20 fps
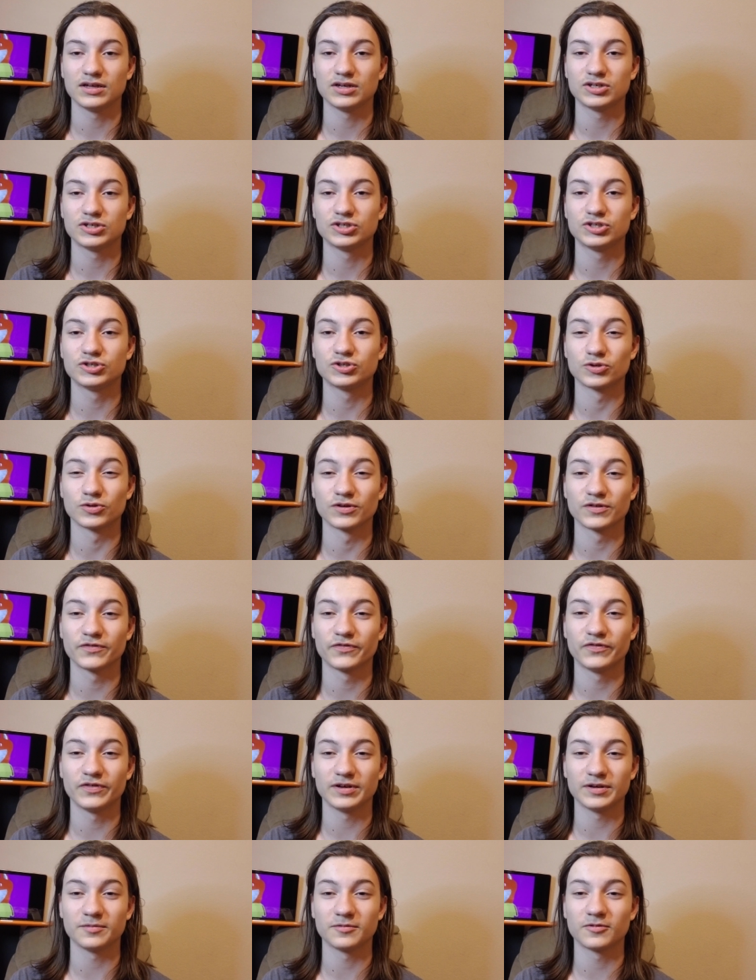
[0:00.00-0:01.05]
short
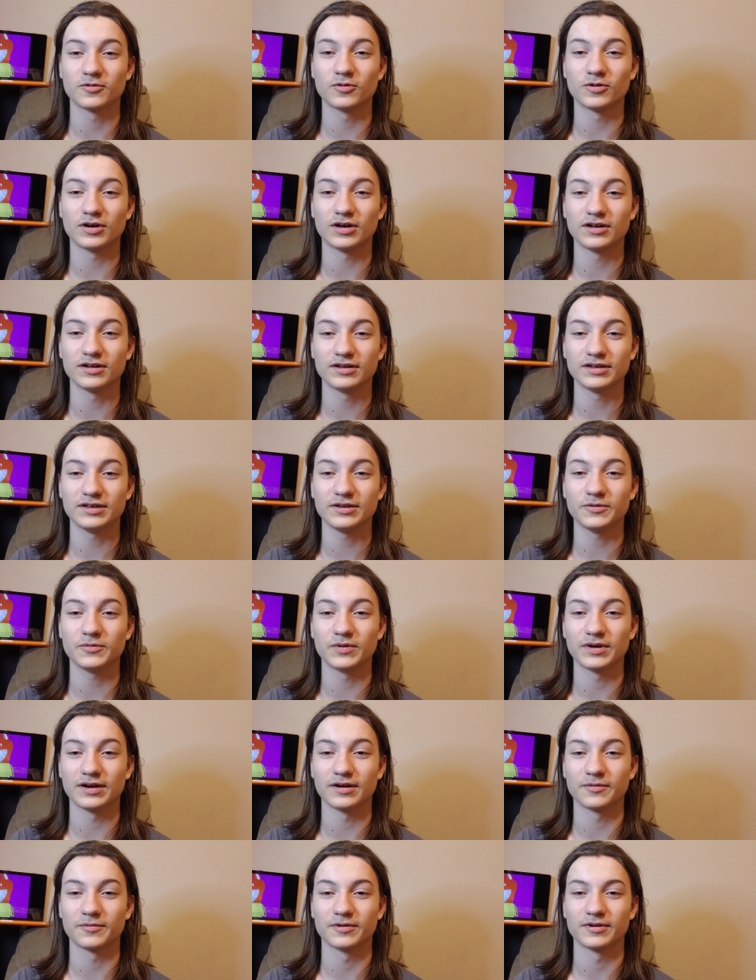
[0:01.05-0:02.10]
film quality
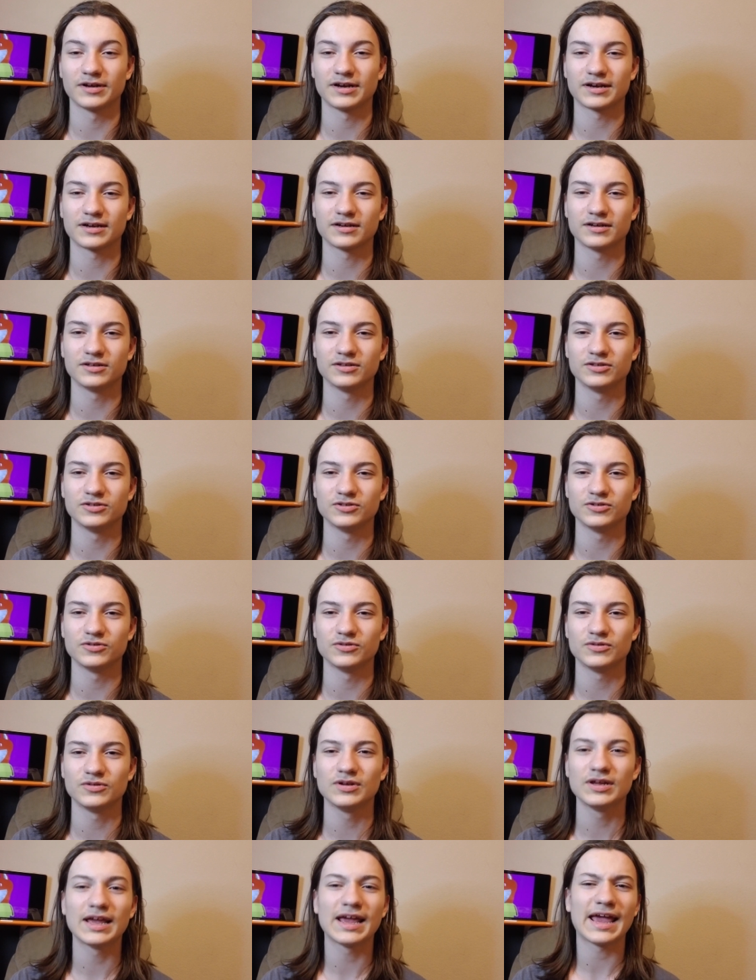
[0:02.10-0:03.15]
where we're not going to do
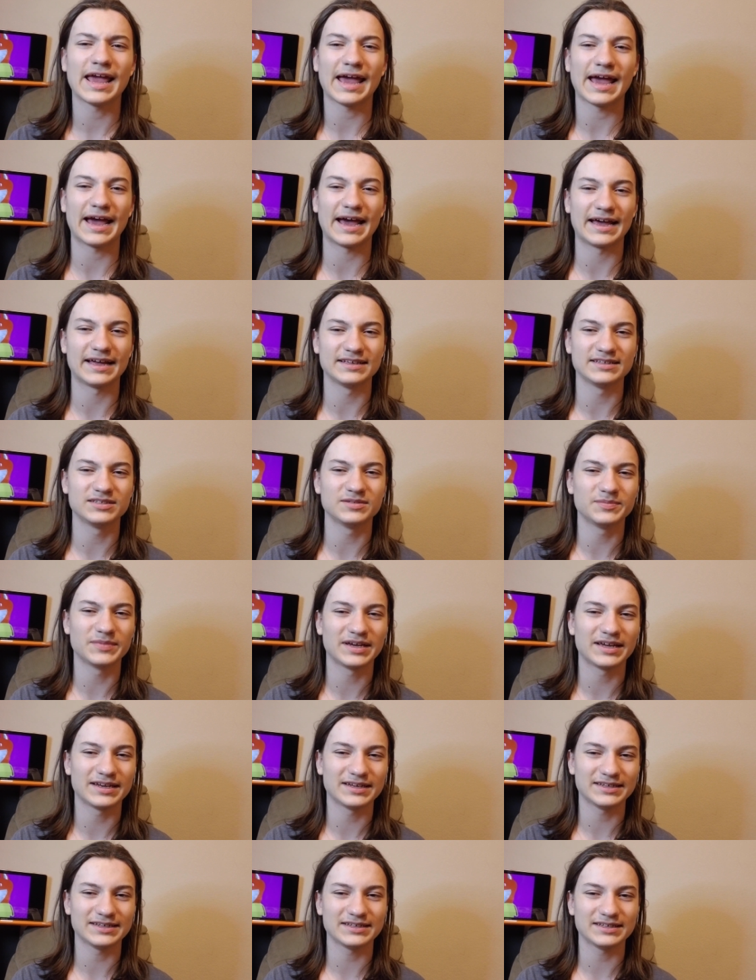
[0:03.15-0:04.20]
as
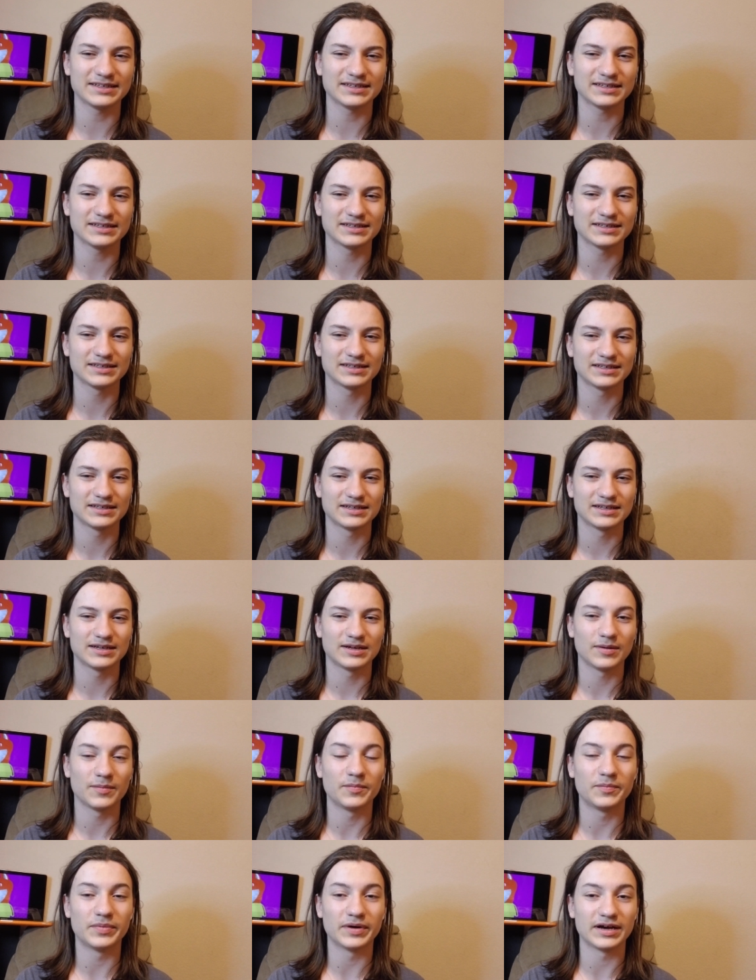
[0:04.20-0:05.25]
many,
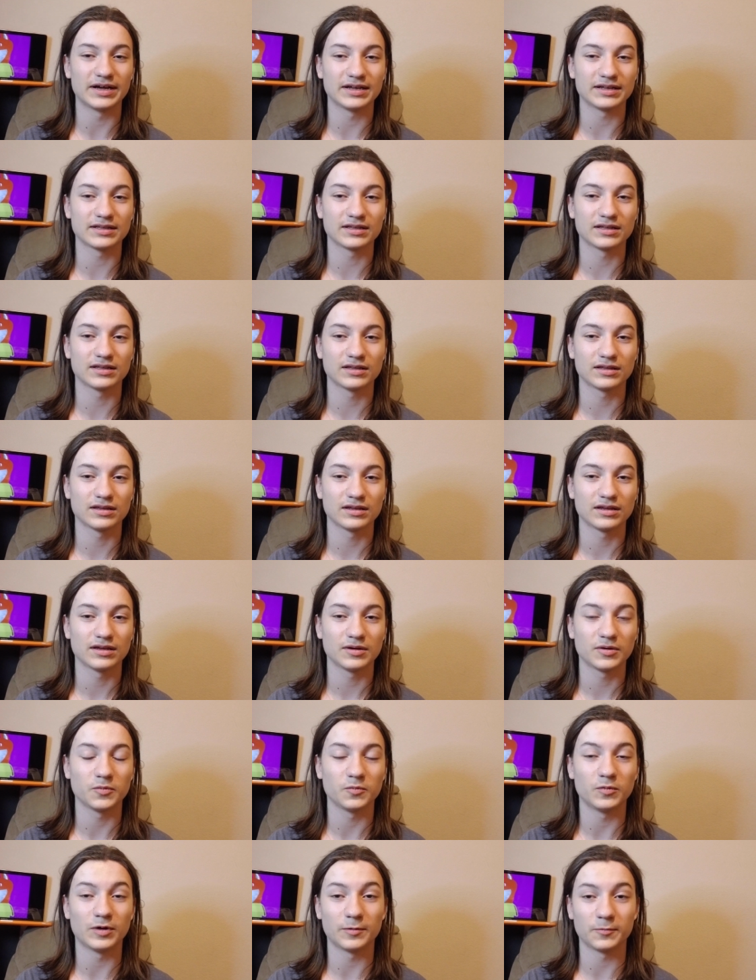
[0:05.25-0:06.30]
but
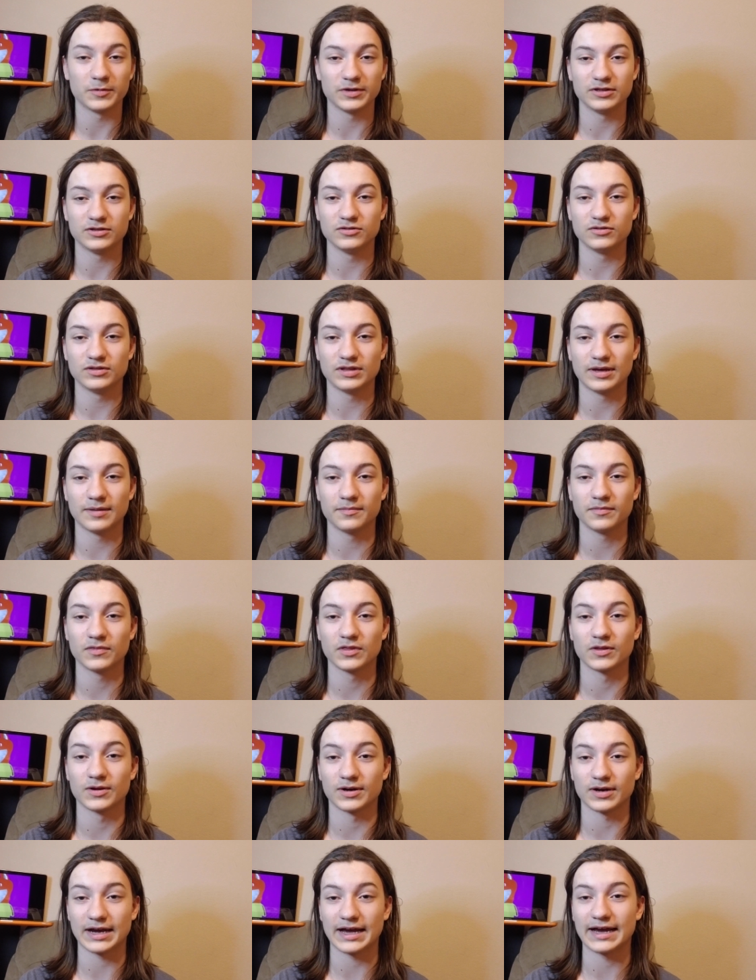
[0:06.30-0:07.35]
when we do them,
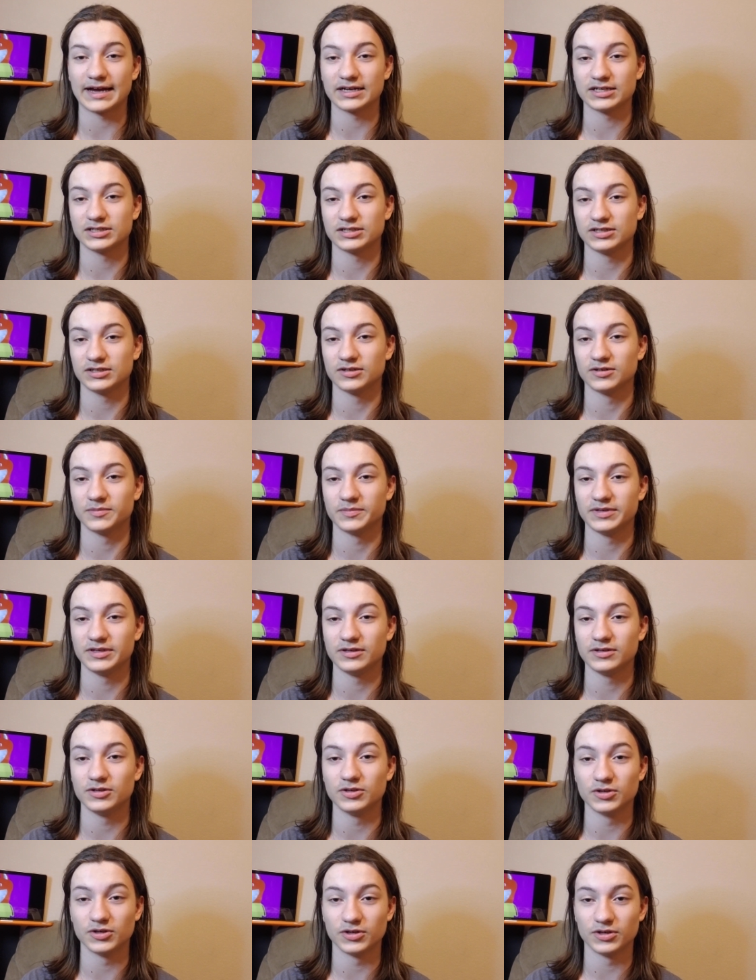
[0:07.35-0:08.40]
they're actually going to be
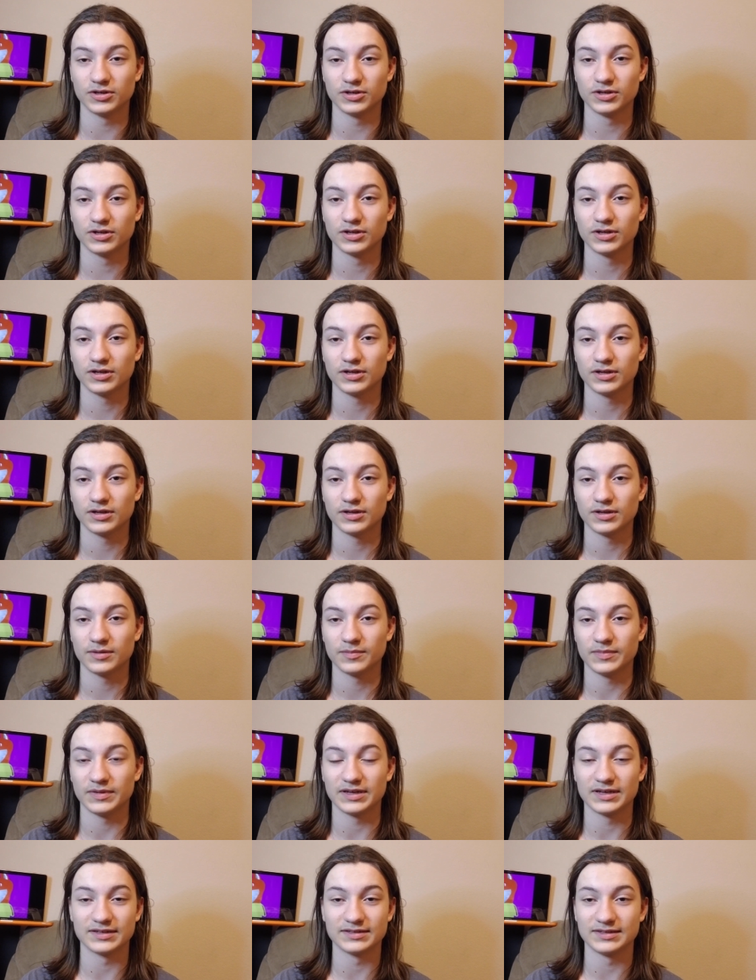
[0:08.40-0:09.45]
good
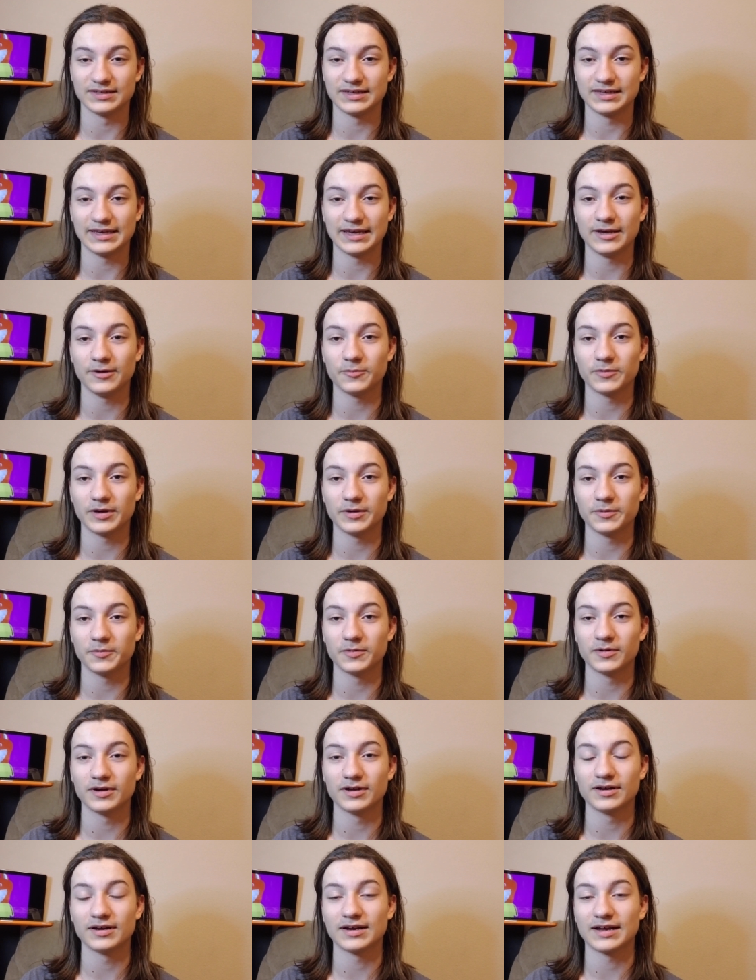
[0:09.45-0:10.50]
gateway
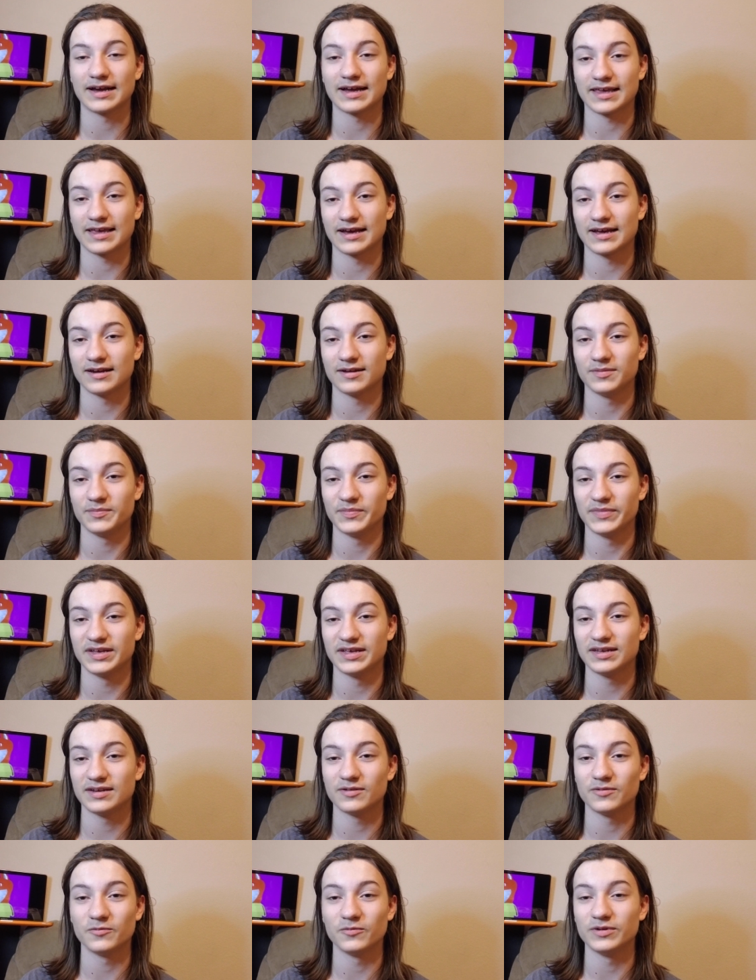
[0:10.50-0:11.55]
one, I gotta
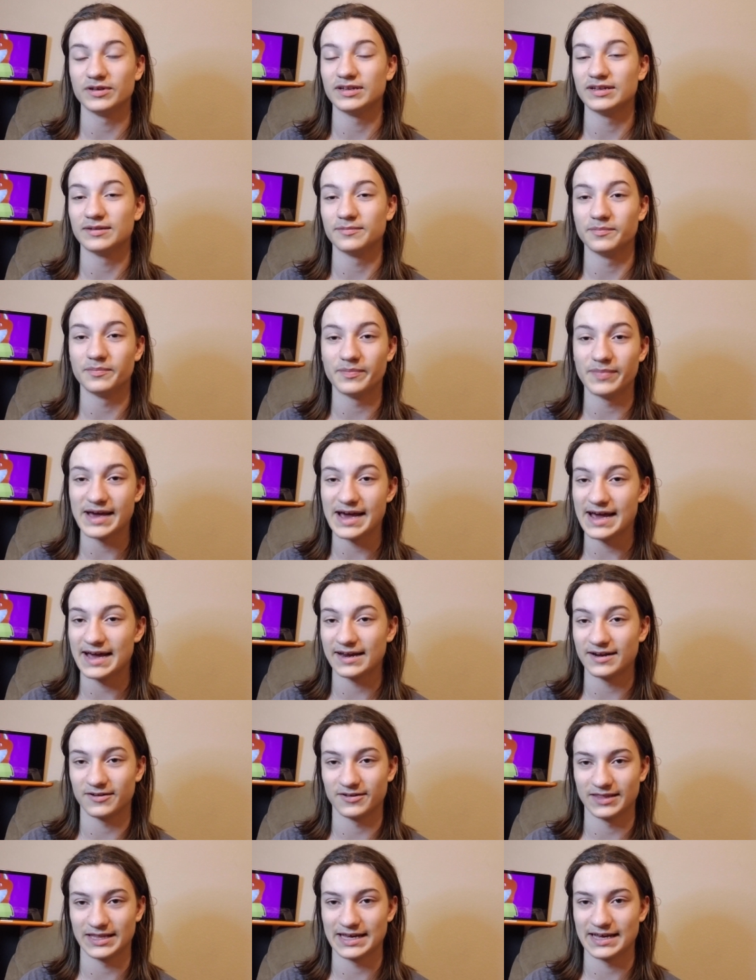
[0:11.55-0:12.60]
admit, we did bad
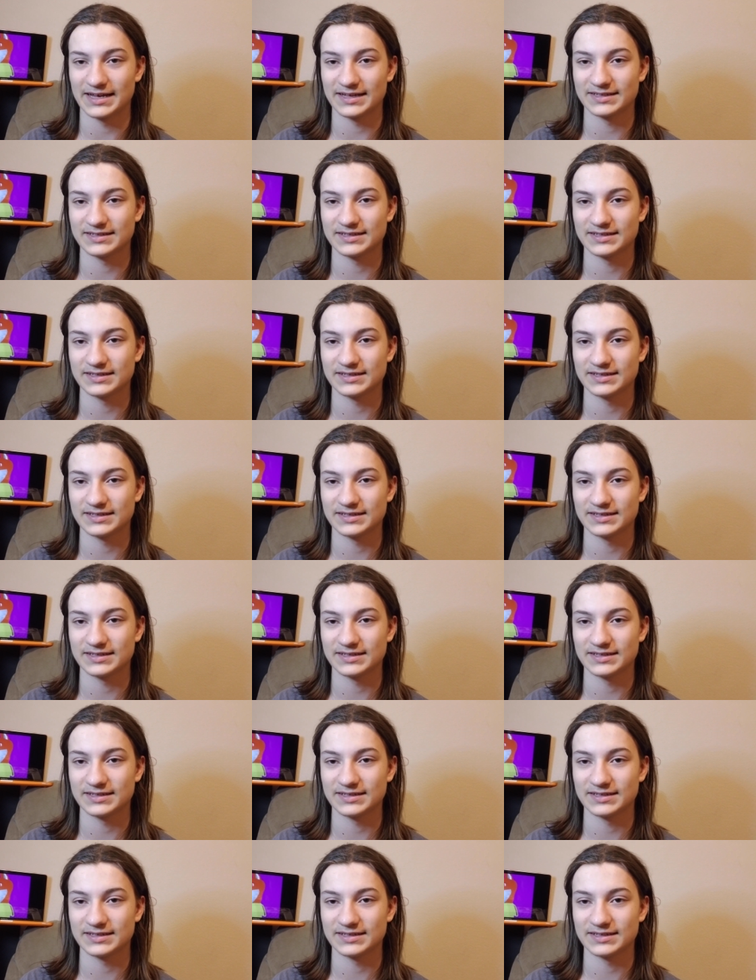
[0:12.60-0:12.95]
on that.